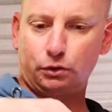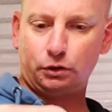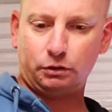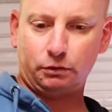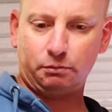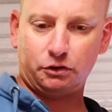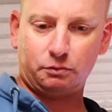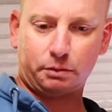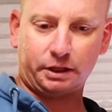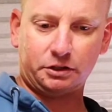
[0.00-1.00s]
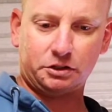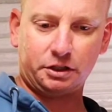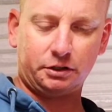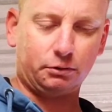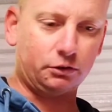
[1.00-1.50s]
that we just punched
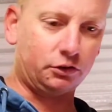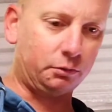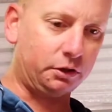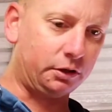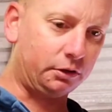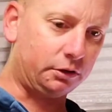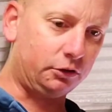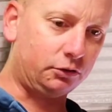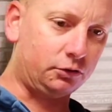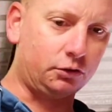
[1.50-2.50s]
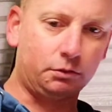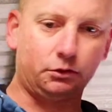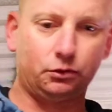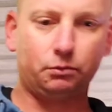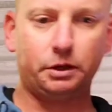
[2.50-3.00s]
into it so we don't disturb it
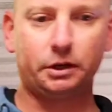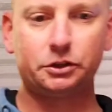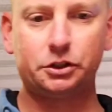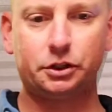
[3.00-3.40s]
too much.